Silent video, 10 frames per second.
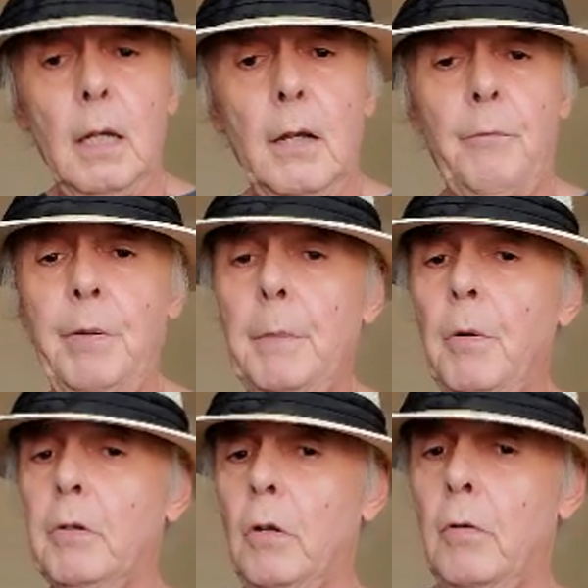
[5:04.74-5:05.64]
If
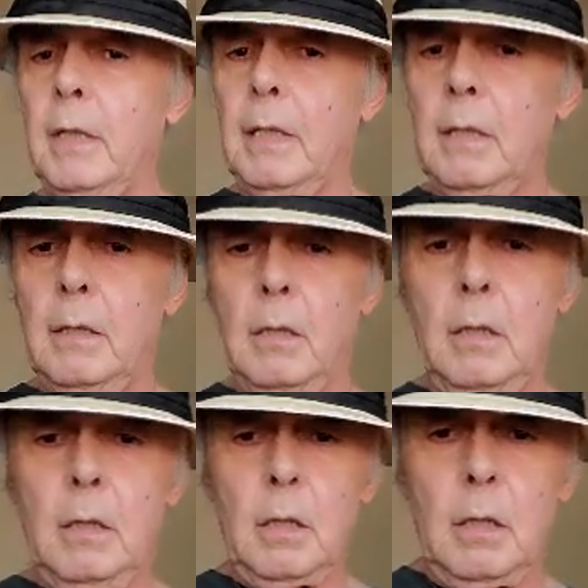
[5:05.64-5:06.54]
people don't get
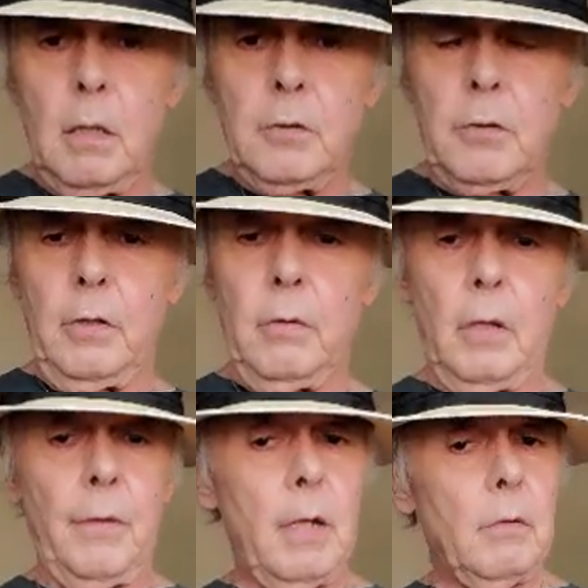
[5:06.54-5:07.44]
close to you
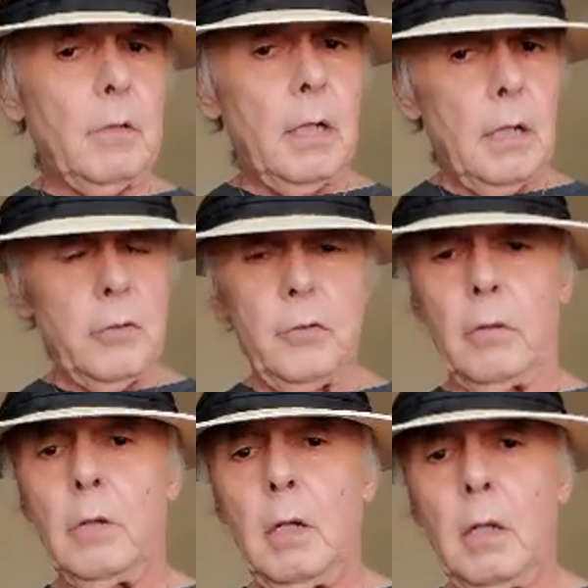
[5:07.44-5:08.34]
and they don't touch
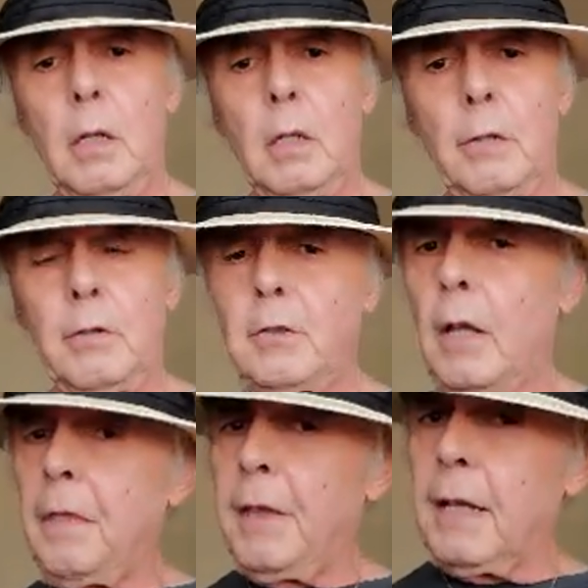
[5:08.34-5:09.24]
you, do you
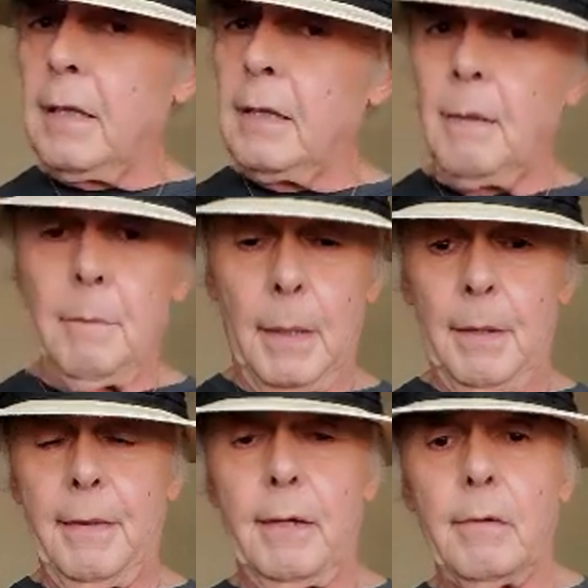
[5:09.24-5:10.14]
start thinking that
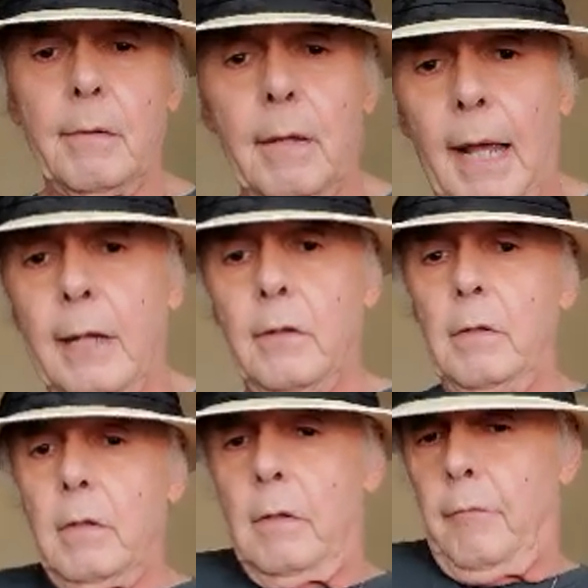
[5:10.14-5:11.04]
maybe they don't like
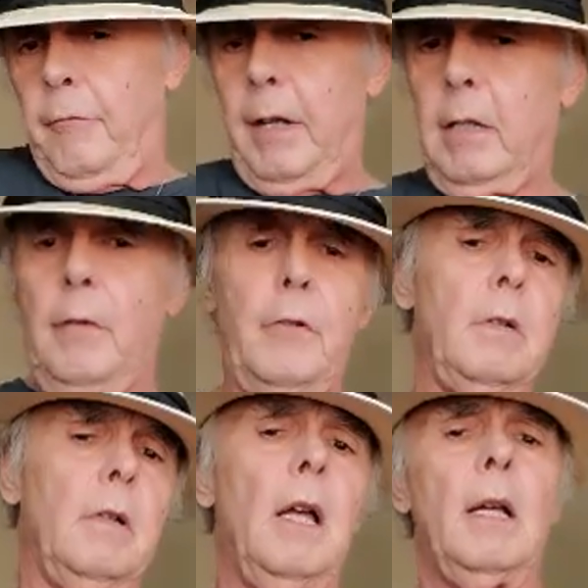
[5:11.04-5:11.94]
you or they're afraid of you
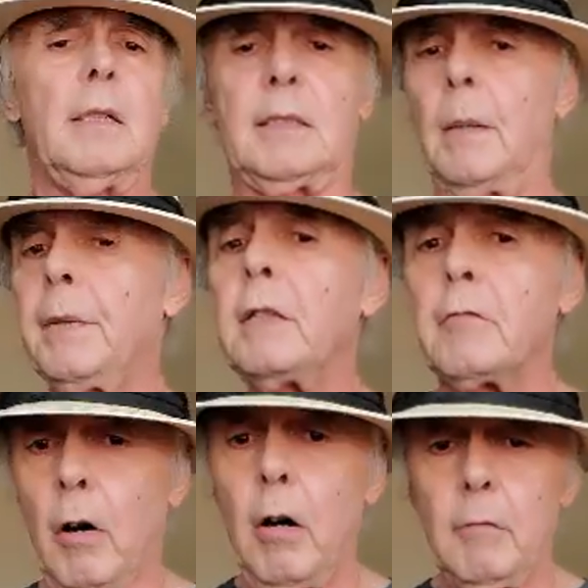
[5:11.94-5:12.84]
or something's
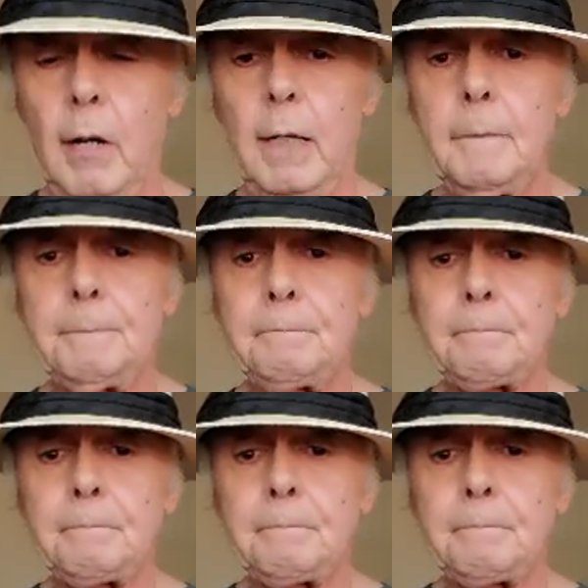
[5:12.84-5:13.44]
wrong, right?